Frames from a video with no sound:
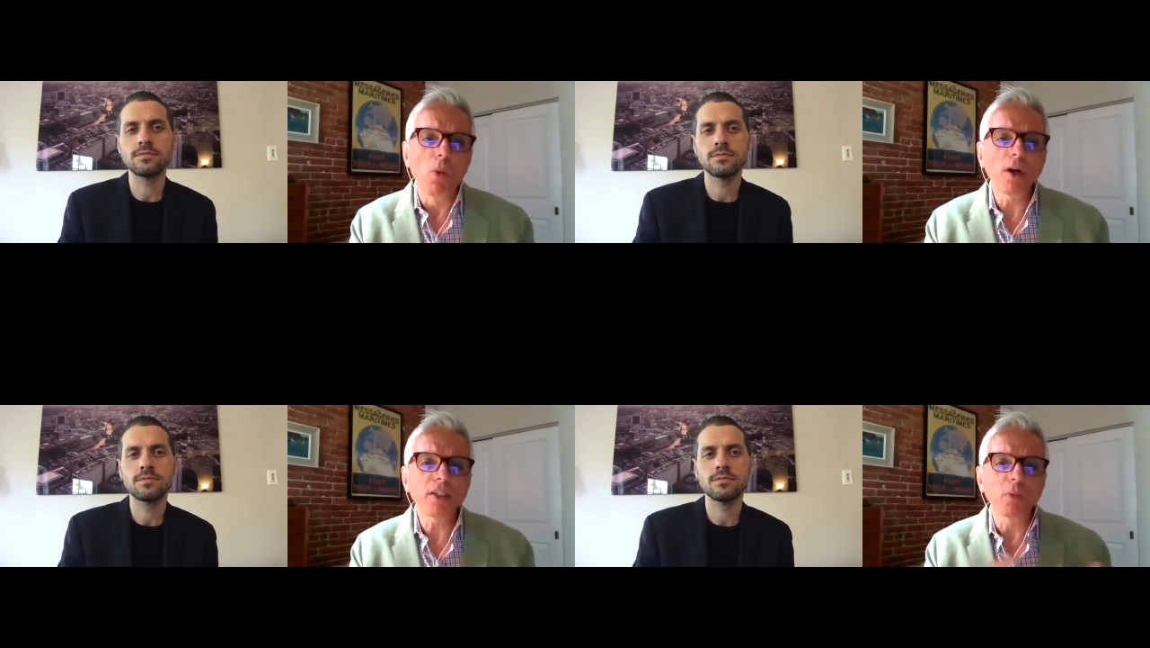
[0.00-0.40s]

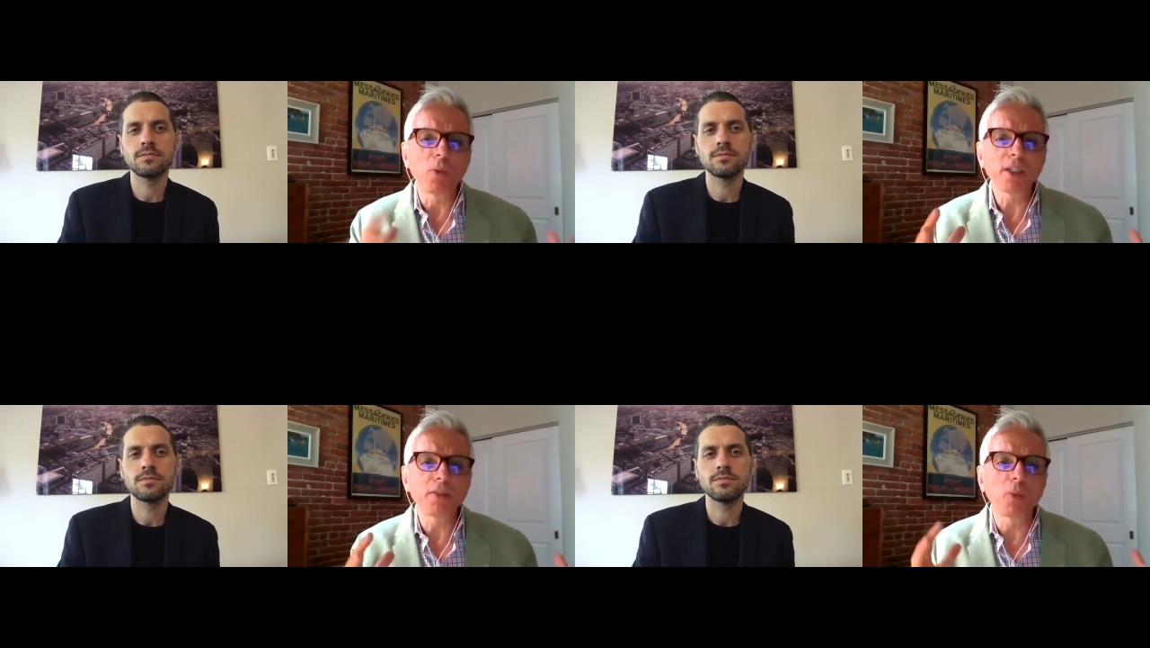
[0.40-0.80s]
Speaker 1: What,
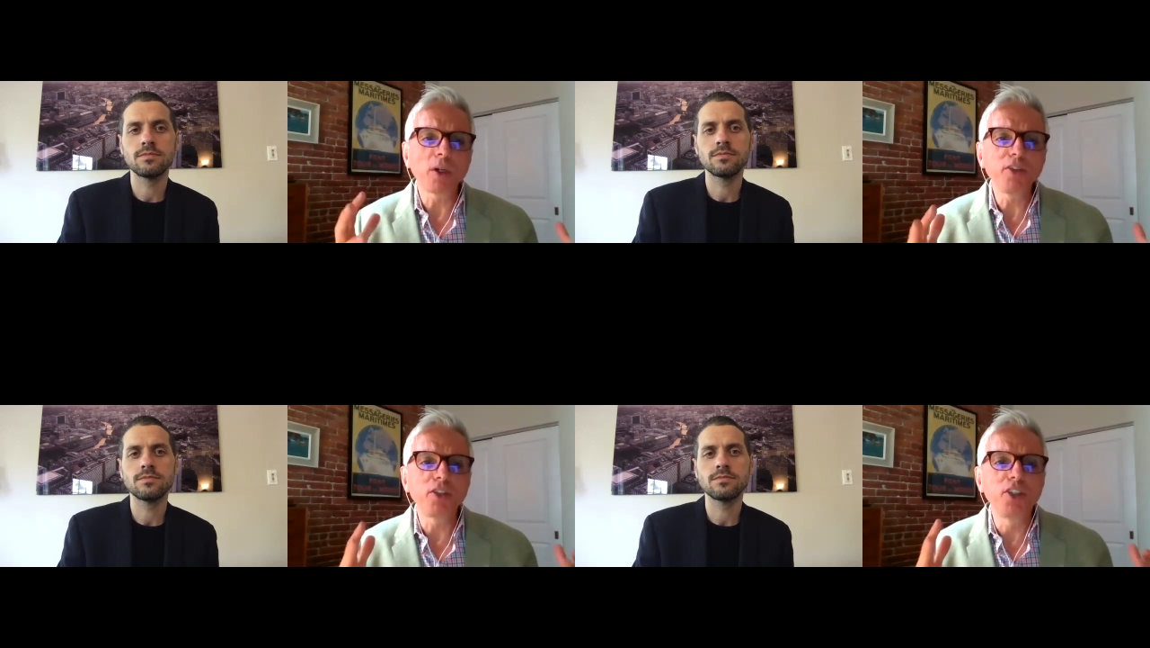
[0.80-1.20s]
what,
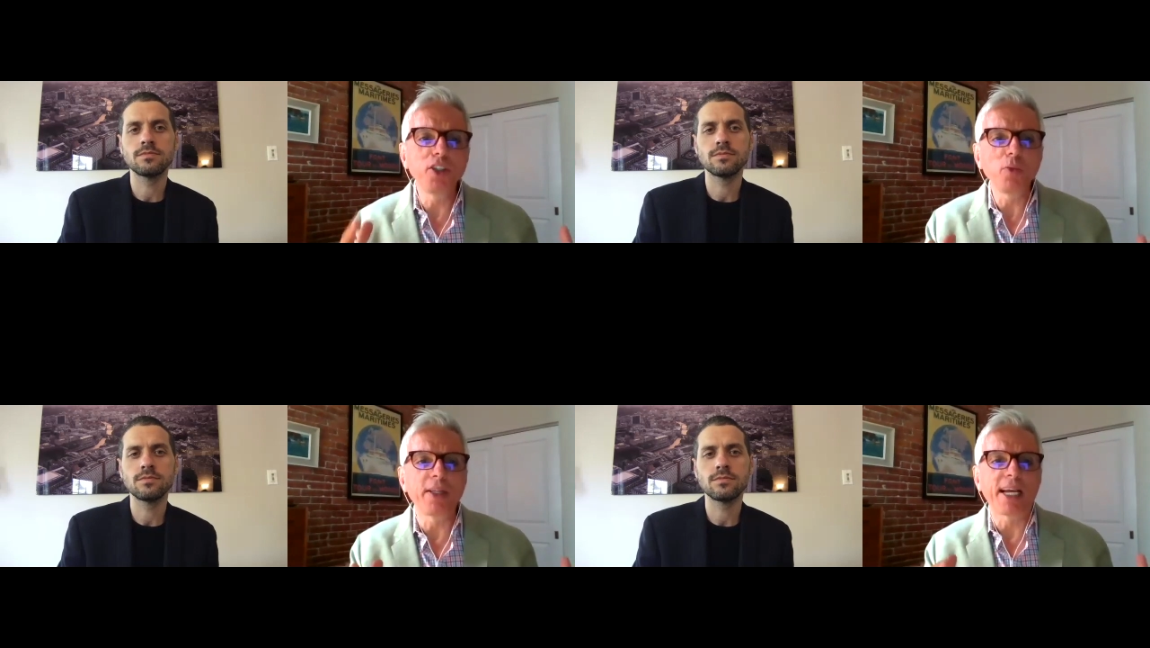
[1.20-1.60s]
what do you
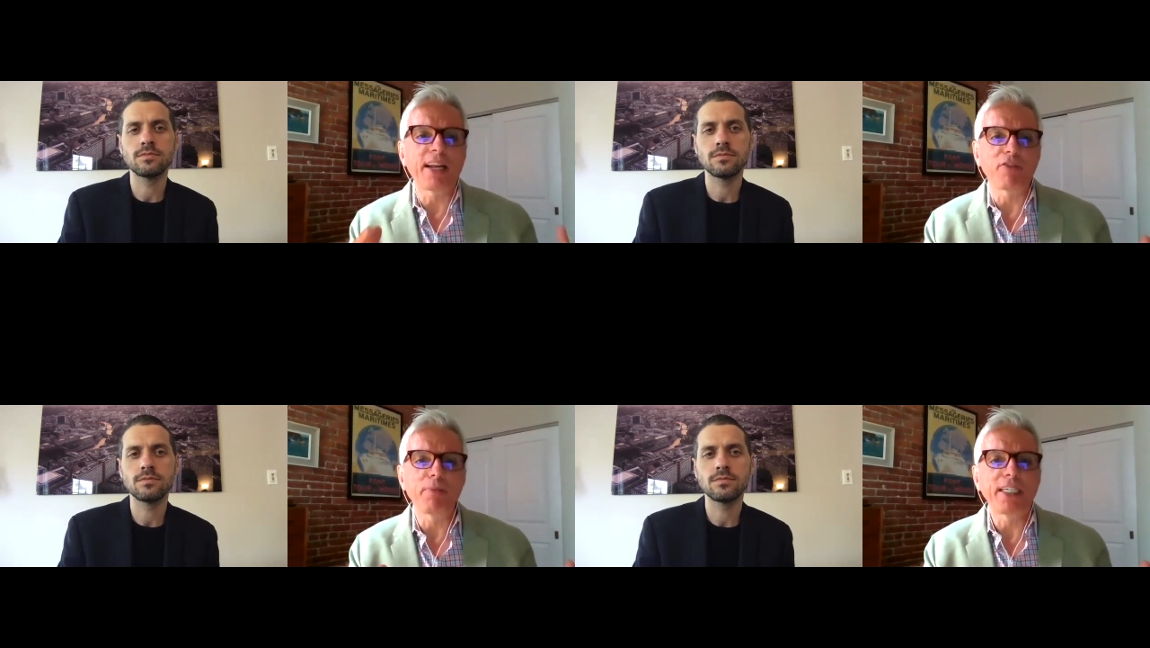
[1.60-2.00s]
do with
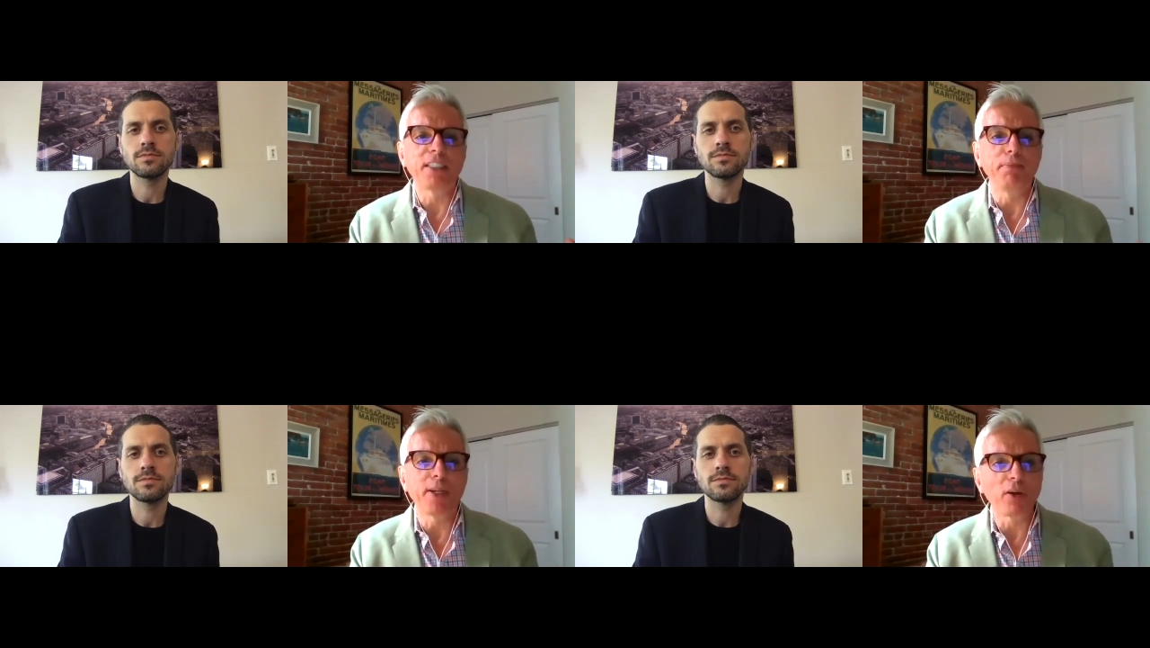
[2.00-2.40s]
that
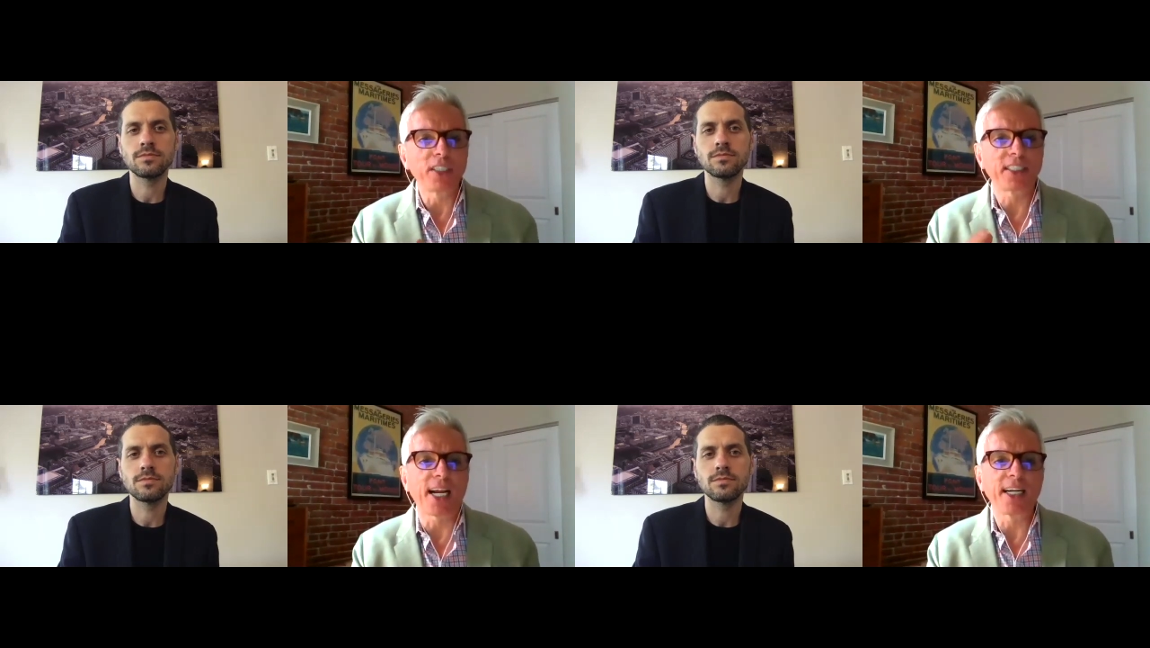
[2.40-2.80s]
information
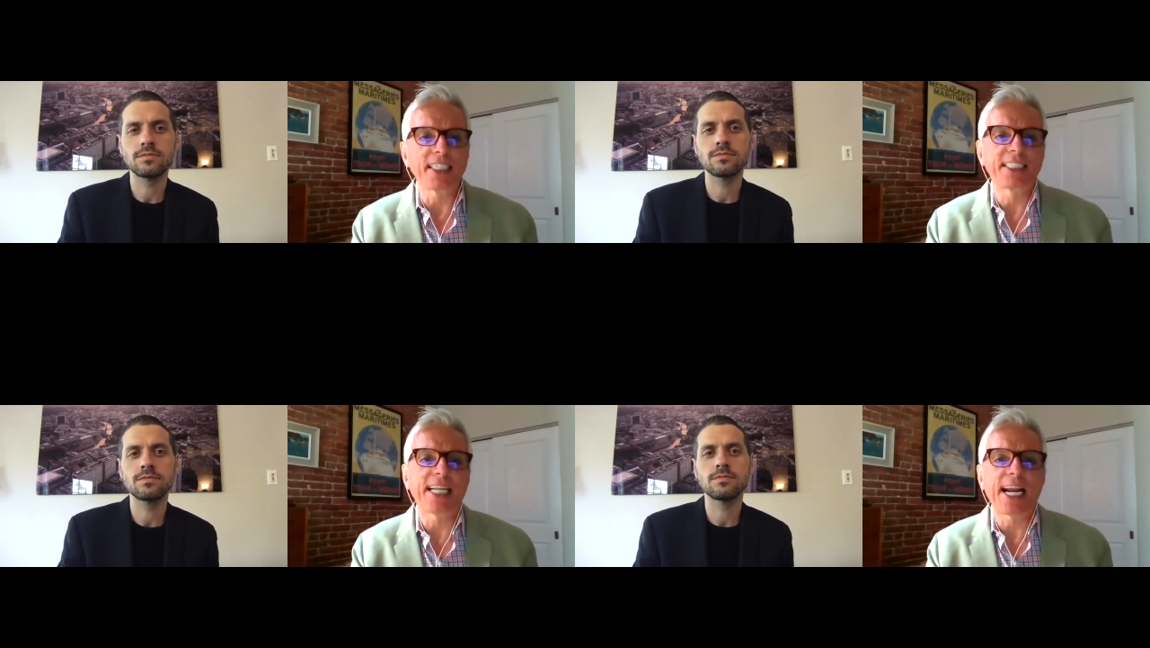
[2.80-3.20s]
beyond just
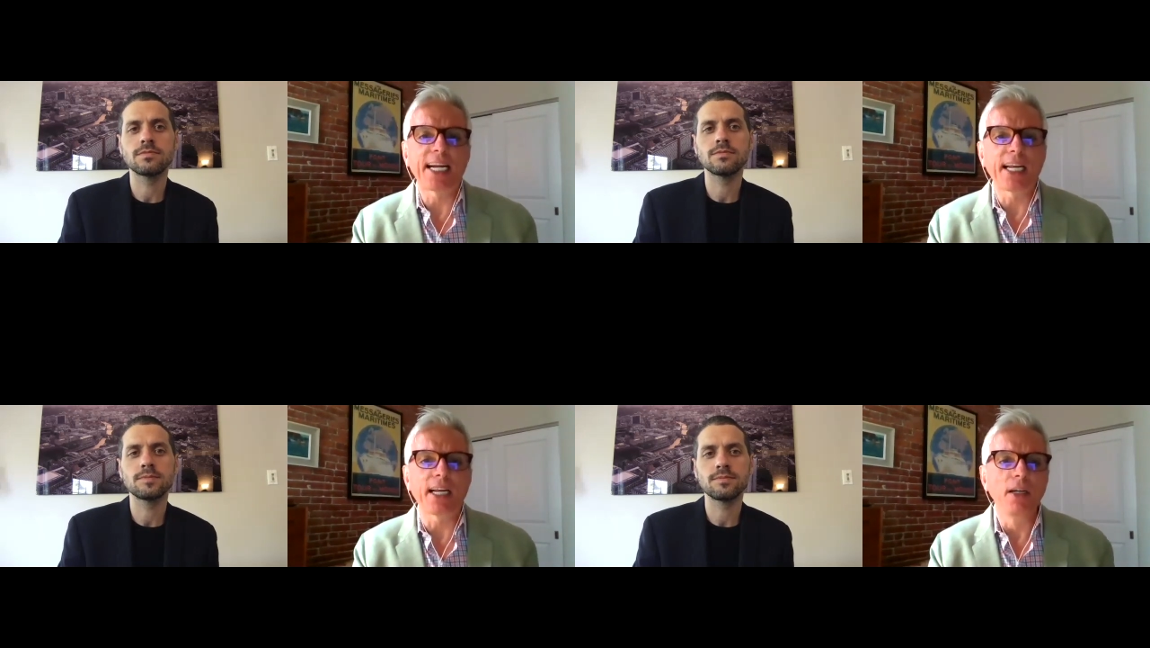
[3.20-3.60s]

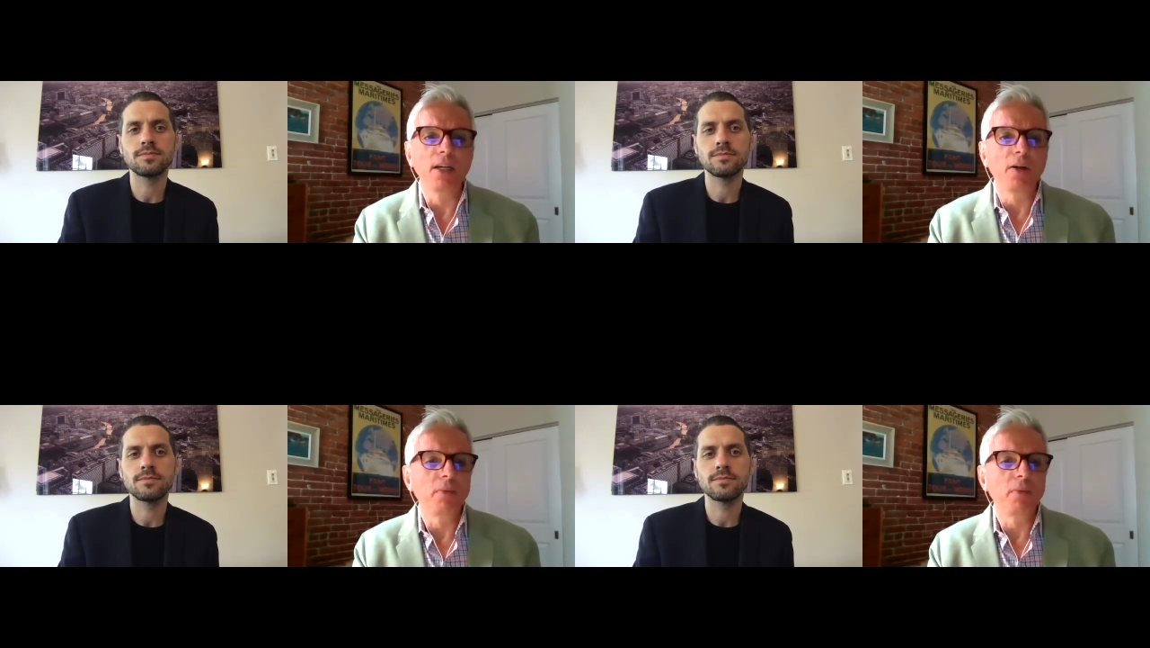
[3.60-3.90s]
understanding